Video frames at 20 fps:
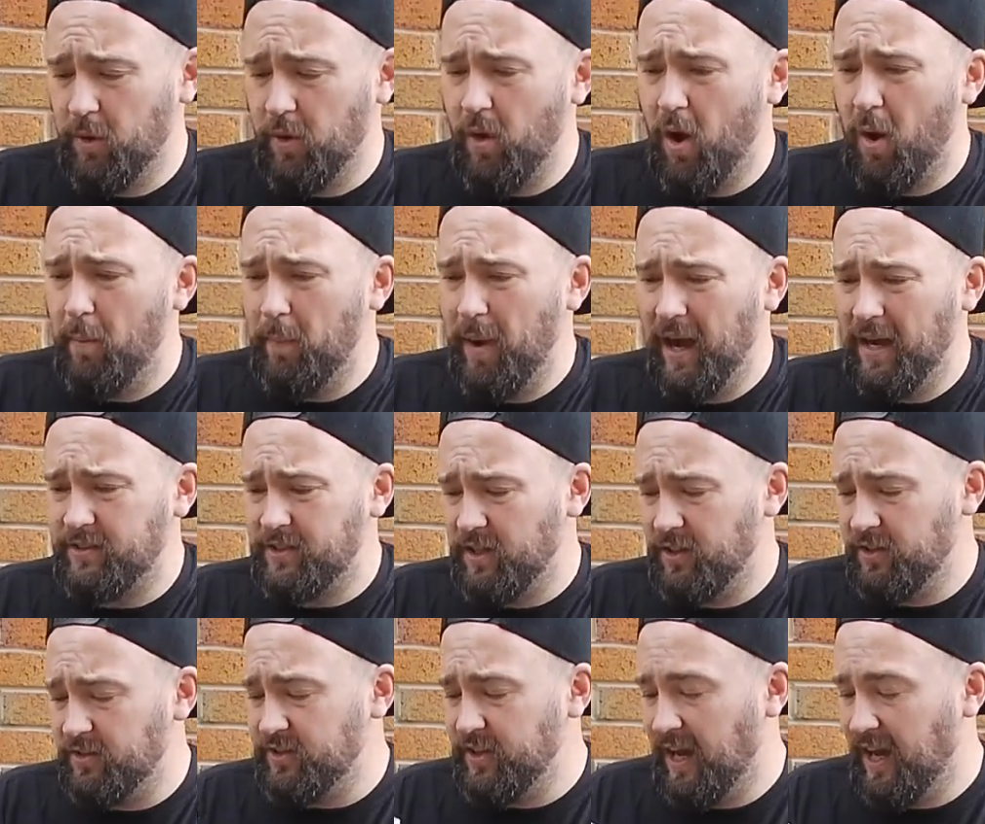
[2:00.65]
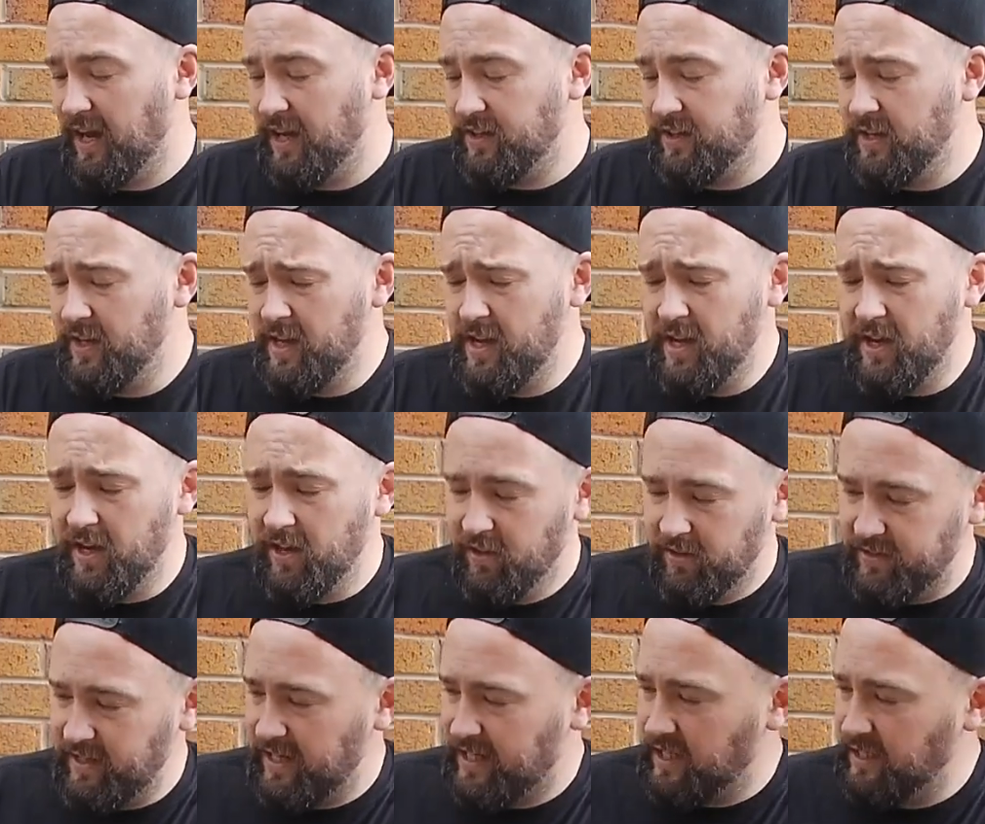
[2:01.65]
They're all marked on the side, and
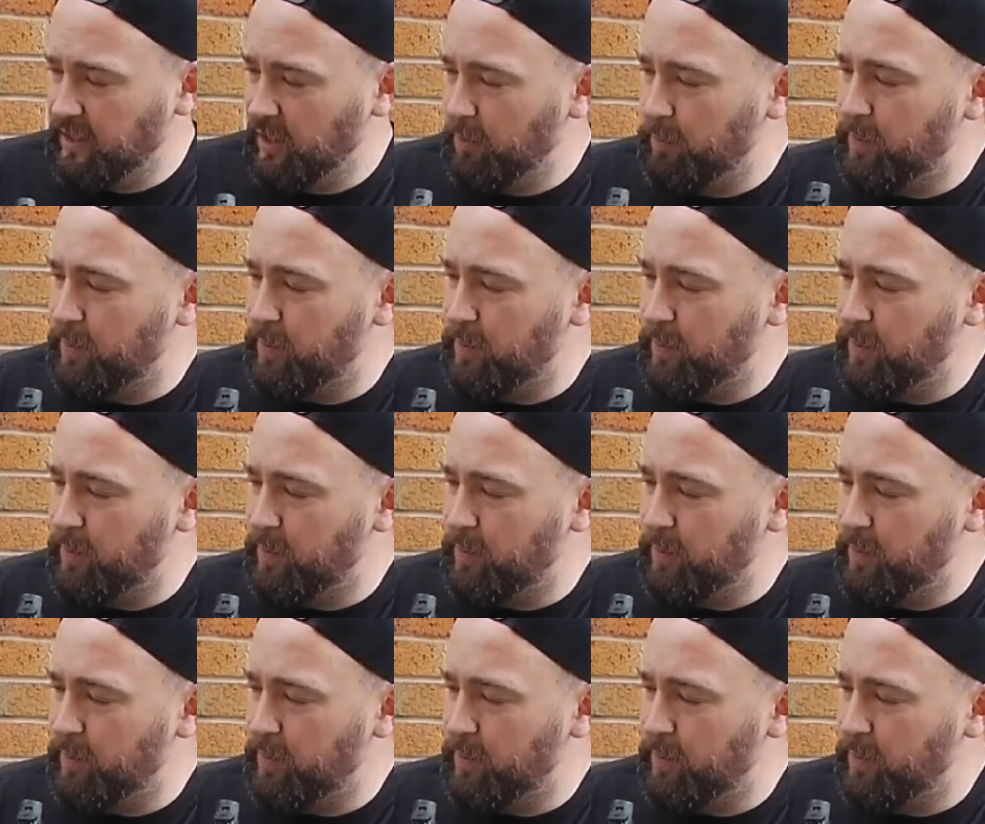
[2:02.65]
there's like a little